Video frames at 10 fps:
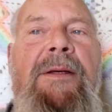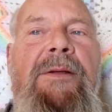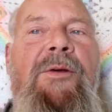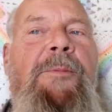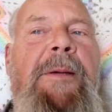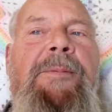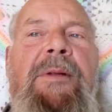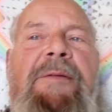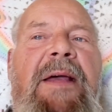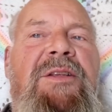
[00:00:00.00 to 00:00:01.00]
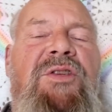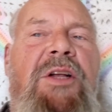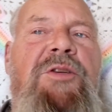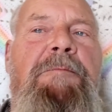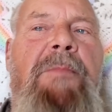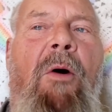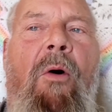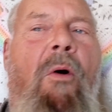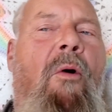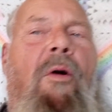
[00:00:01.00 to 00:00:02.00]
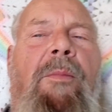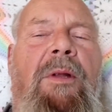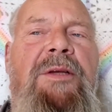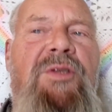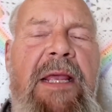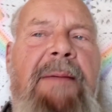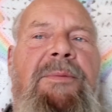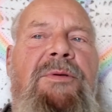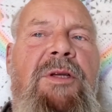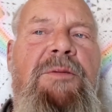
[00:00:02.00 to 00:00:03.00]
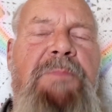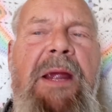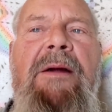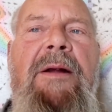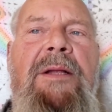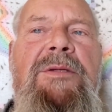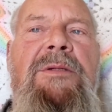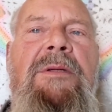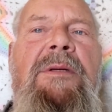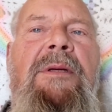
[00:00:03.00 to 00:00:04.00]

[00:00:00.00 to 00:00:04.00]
You people have had such horrible examples as parents,